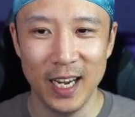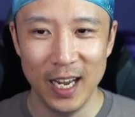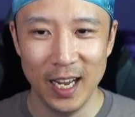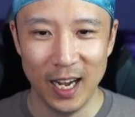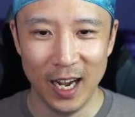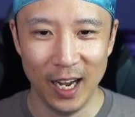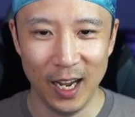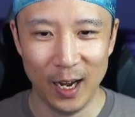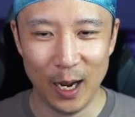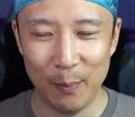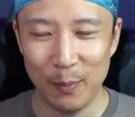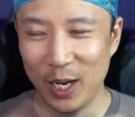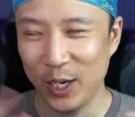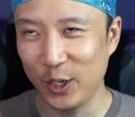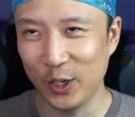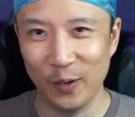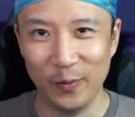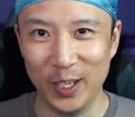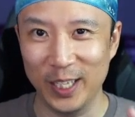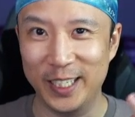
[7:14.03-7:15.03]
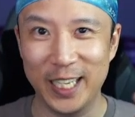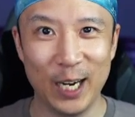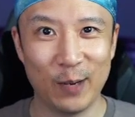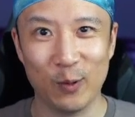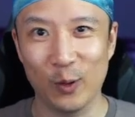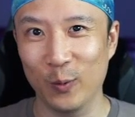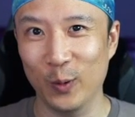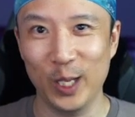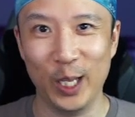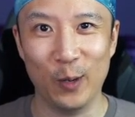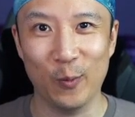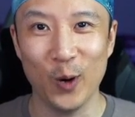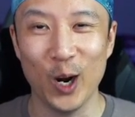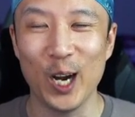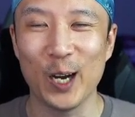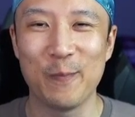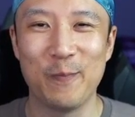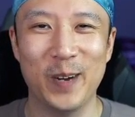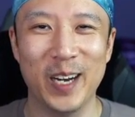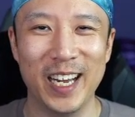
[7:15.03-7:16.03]
I'm not sure if the deck will really
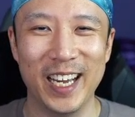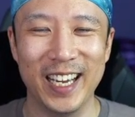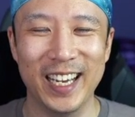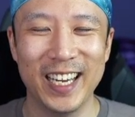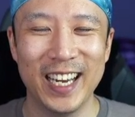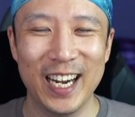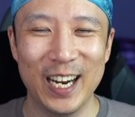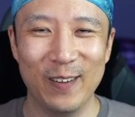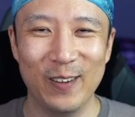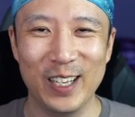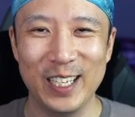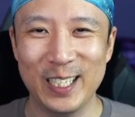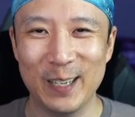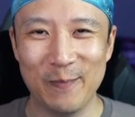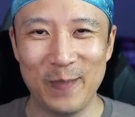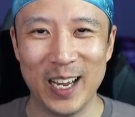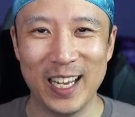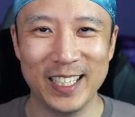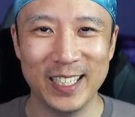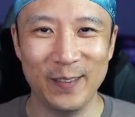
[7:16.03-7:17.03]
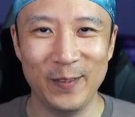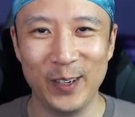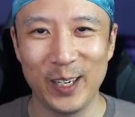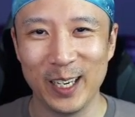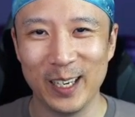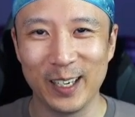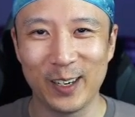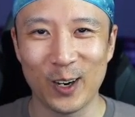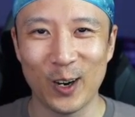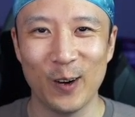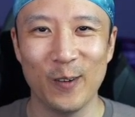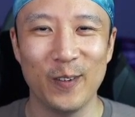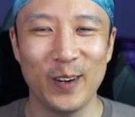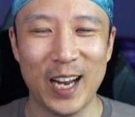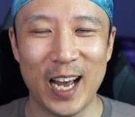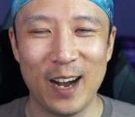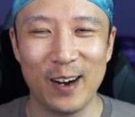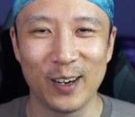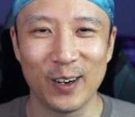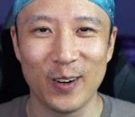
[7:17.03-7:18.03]
work, but really depends if you can curve it
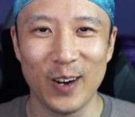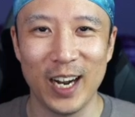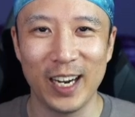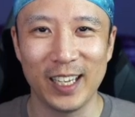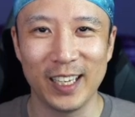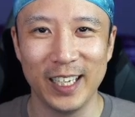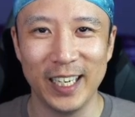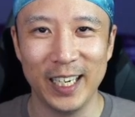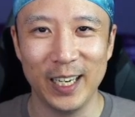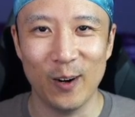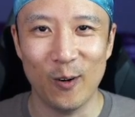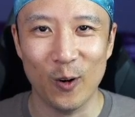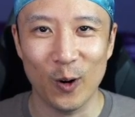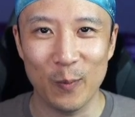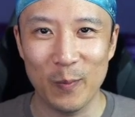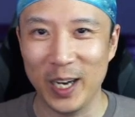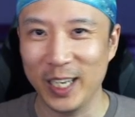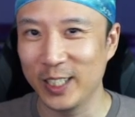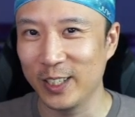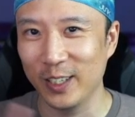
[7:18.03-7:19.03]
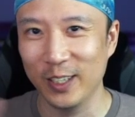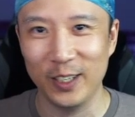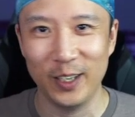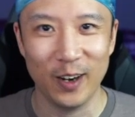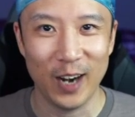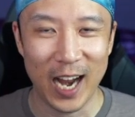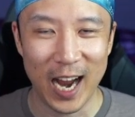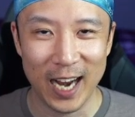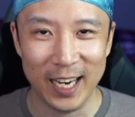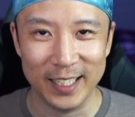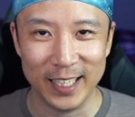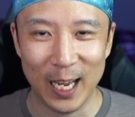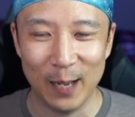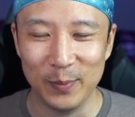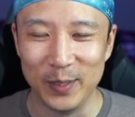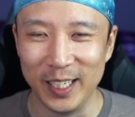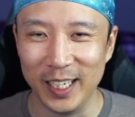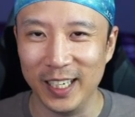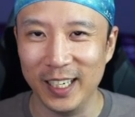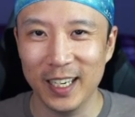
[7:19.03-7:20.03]
out correctly or make sure your hand is
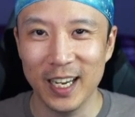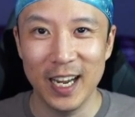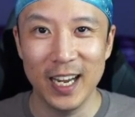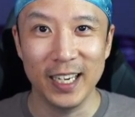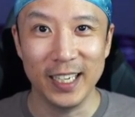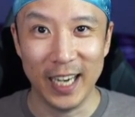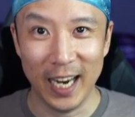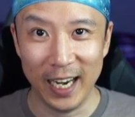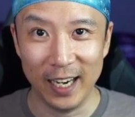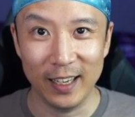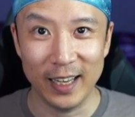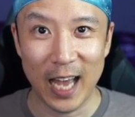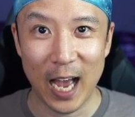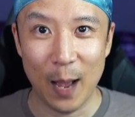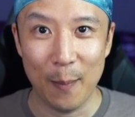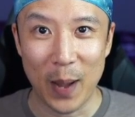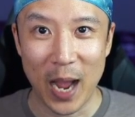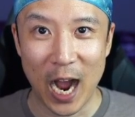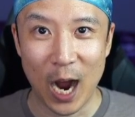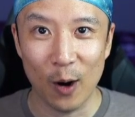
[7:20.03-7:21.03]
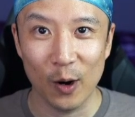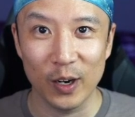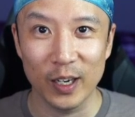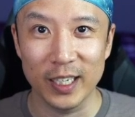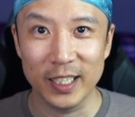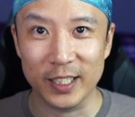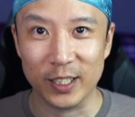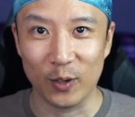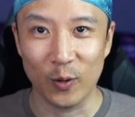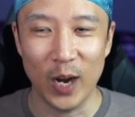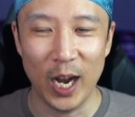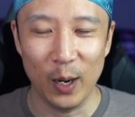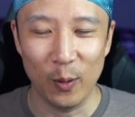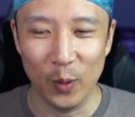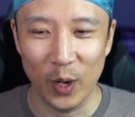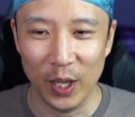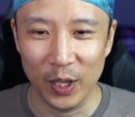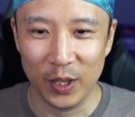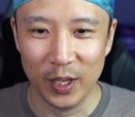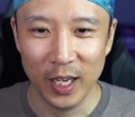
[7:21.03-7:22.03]
empty. Getting that power is great
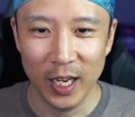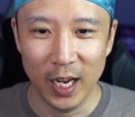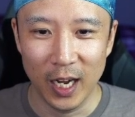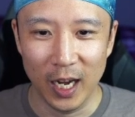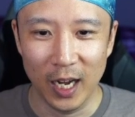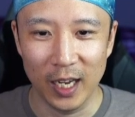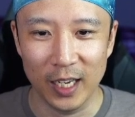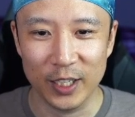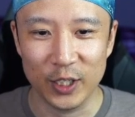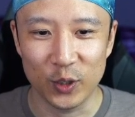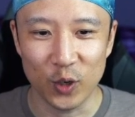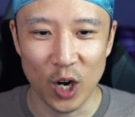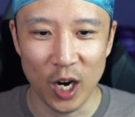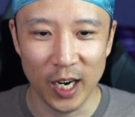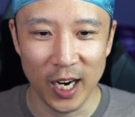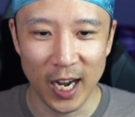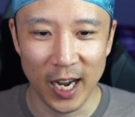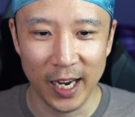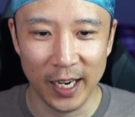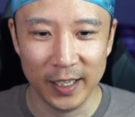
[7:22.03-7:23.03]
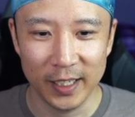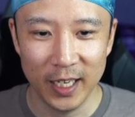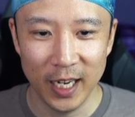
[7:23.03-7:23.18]
with Strong Guy.